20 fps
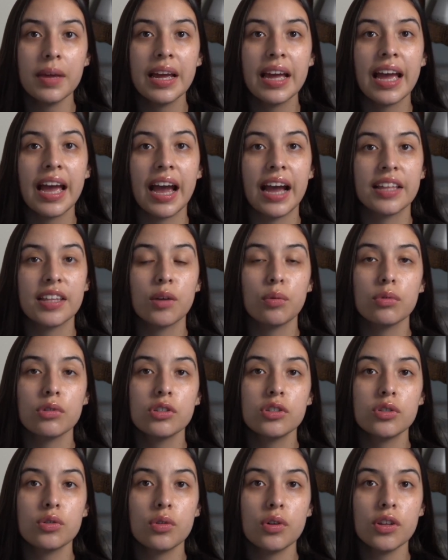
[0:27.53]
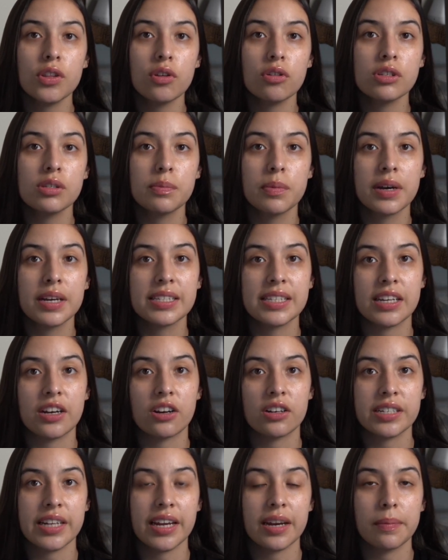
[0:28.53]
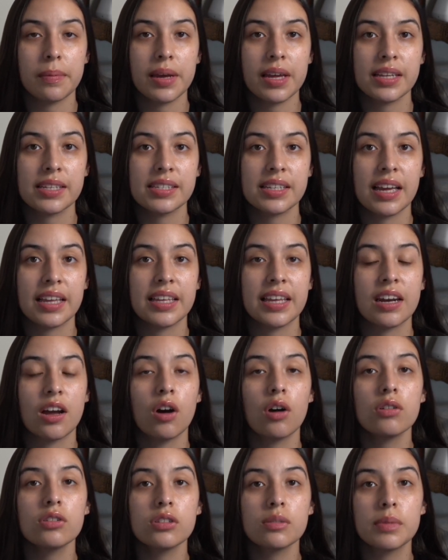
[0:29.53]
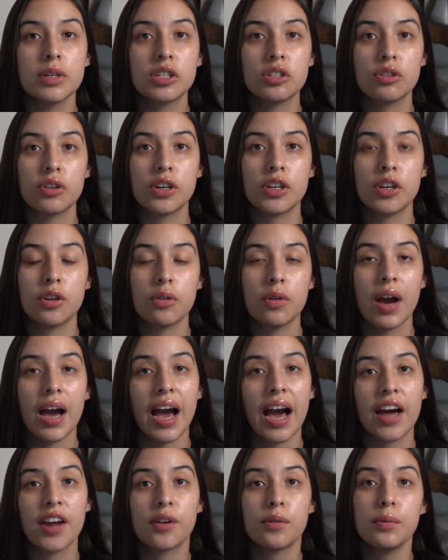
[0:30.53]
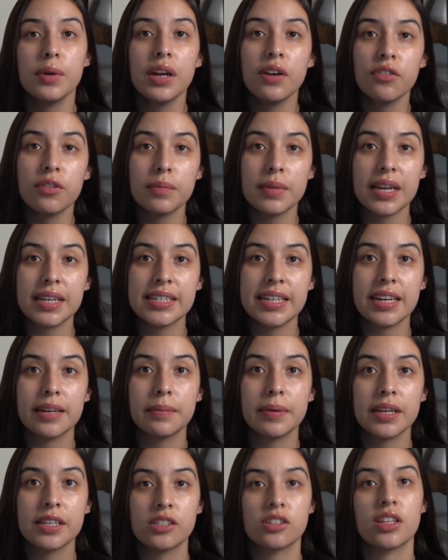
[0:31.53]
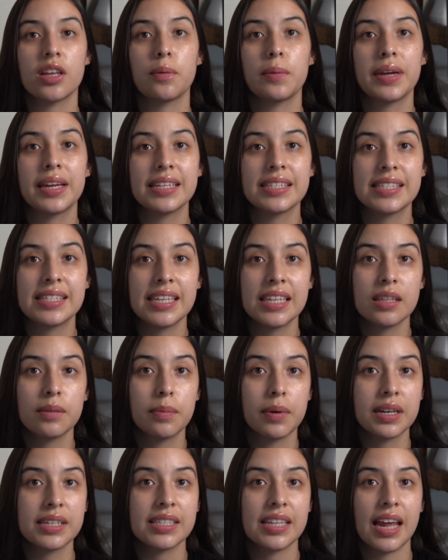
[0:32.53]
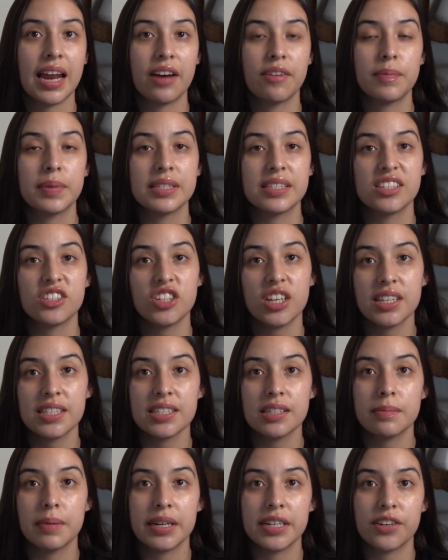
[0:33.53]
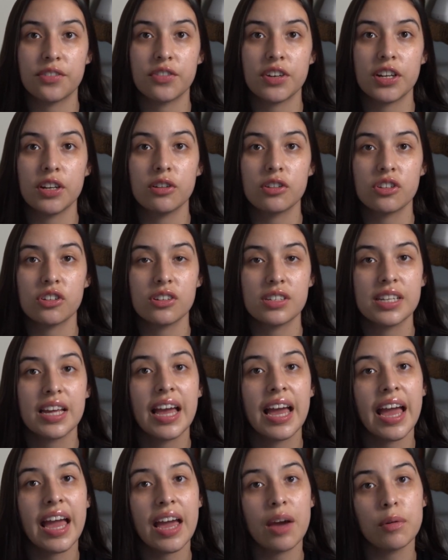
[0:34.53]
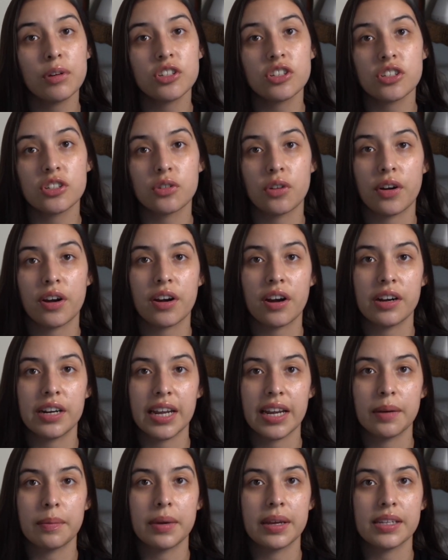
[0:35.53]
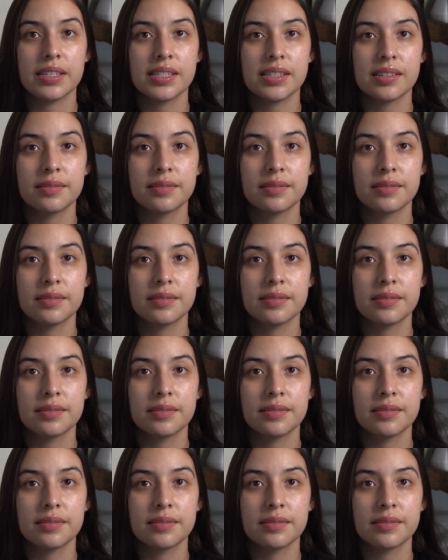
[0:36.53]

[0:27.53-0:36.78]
and then we'll store those books in our database, and then I'll also be showing you how to read from that database so that we can see the books that have been suggested by different users and which are stored in our database.